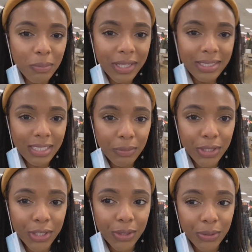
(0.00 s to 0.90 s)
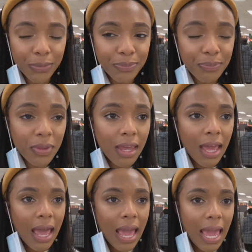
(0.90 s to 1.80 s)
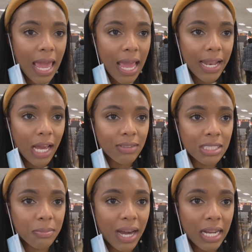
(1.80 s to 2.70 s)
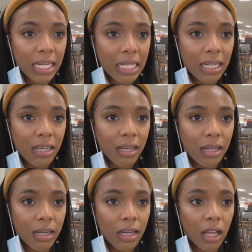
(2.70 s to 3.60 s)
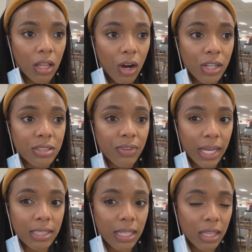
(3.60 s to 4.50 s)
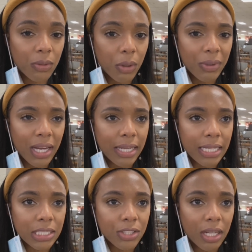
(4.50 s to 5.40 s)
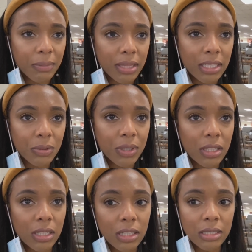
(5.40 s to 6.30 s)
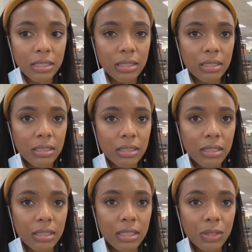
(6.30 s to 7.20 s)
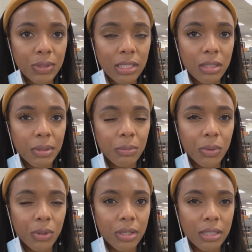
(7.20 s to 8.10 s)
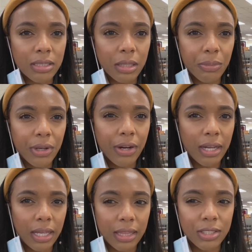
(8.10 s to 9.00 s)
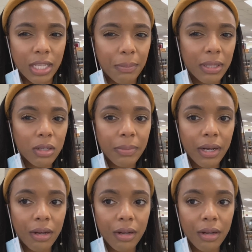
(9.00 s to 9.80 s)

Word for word: Goods number two, and I've spotted a large vase like the one we got yesterday, but this one looks, this one's a little bit more contemporary. I like the shape a little better.